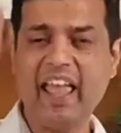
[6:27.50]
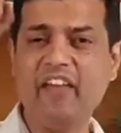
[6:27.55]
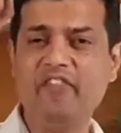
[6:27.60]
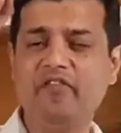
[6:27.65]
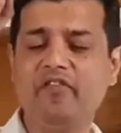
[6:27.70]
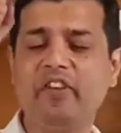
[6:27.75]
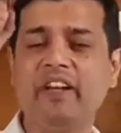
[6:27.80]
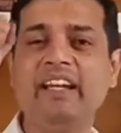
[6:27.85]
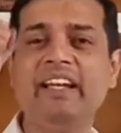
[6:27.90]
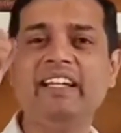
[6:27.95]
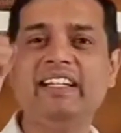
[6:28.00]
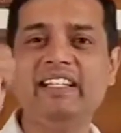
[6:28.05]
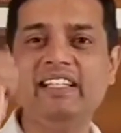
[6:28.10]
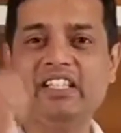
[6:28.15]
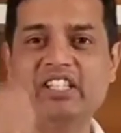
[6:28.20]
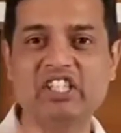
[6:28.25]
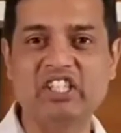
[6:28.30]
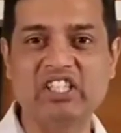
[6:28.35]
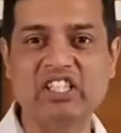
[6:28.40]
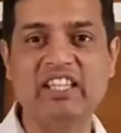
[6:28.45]
every
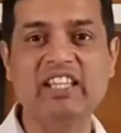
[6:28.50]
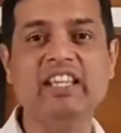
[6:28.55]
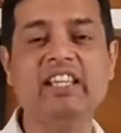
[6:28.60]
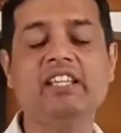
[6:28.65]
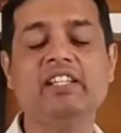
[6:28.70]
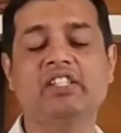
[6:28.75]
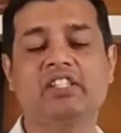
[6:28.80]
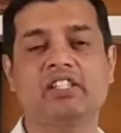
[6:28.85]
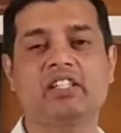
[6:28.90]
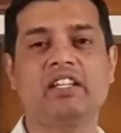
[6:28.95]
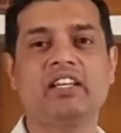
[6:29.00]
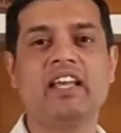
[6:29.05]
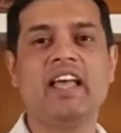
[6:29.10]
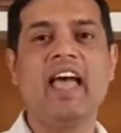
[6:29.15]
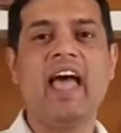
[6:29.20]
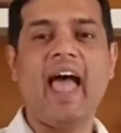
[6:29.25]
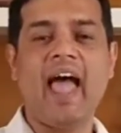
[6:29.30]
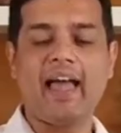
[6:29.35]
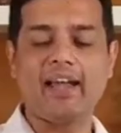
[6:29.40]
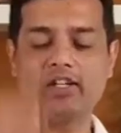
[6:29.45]
disease
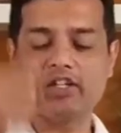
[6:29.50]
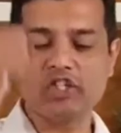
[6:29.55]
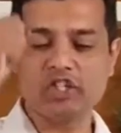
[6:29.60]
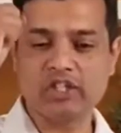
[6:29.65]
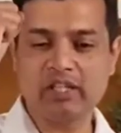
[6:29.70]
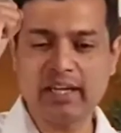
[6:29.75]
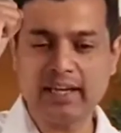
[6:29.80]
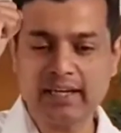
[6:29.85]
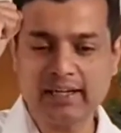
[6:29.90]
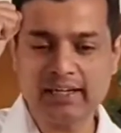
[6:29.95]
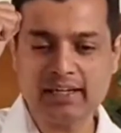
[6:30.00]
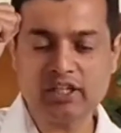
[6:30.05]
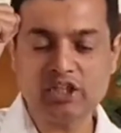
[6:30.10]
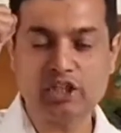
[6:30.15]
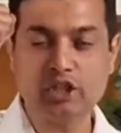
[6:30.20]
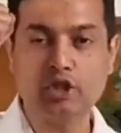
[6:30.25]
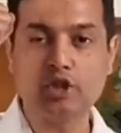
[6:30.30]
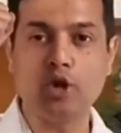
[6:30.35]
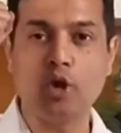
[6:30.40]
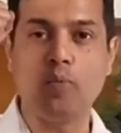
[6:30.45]
and
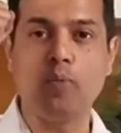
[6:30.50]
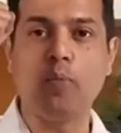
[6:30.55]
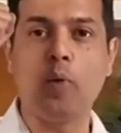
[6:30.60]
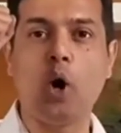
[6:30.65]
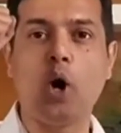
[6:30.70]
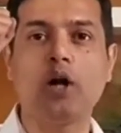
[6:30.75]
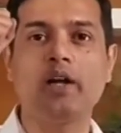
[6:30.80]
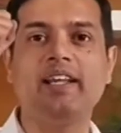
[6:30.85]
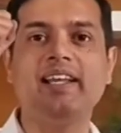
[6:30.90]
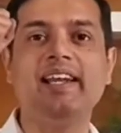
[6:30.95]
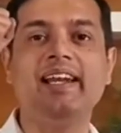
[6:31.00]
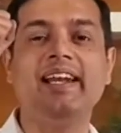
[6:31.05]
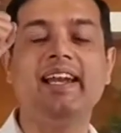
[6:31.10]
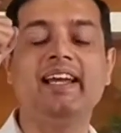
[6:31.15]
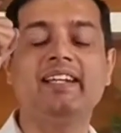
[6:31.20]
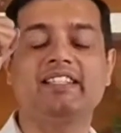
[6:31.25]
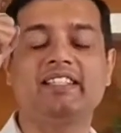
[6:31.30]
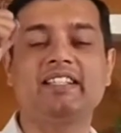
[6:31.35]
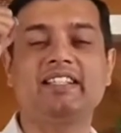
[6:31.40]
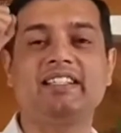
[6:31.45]
sickness in your body,
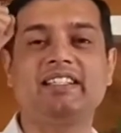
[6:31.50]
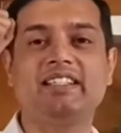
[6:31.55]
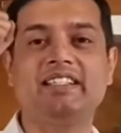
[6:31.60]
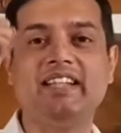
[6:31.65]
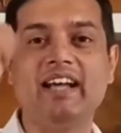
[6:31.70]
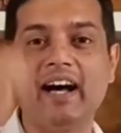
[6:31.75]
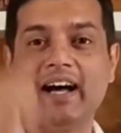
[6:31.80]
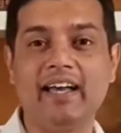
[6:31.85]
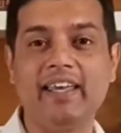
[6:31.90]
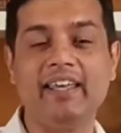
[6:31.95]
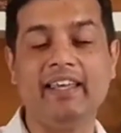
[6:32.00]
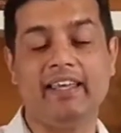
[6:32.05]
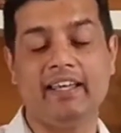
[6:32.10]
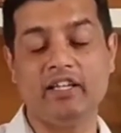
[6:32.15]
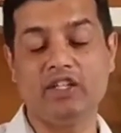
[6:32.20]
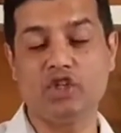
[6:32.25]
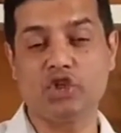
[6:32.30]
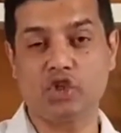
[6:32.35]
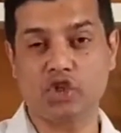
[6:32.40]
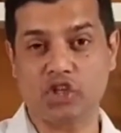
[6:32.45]
let it die
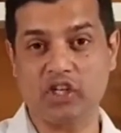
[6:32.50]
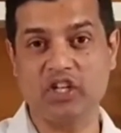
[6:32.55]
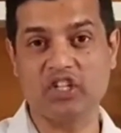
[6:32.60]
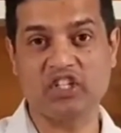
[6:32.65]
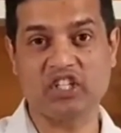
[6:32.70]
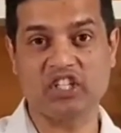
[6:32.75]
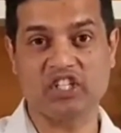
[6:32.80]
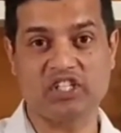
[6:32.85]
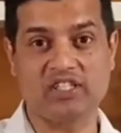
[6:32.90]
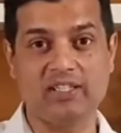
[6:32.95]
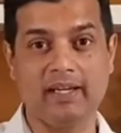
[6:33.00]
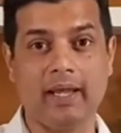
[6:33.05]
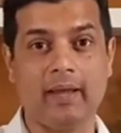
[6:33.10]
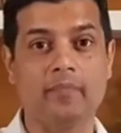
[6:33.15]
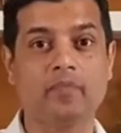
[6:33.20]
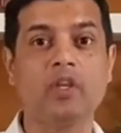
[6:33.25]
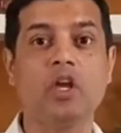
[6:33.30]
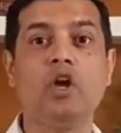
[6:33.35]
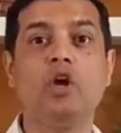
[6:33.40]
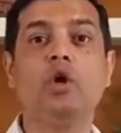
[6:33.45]
in Jesus'
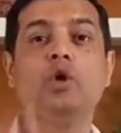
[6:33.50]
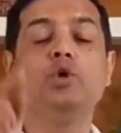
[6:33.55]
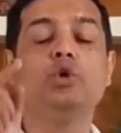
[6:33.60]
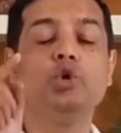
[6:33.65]
name.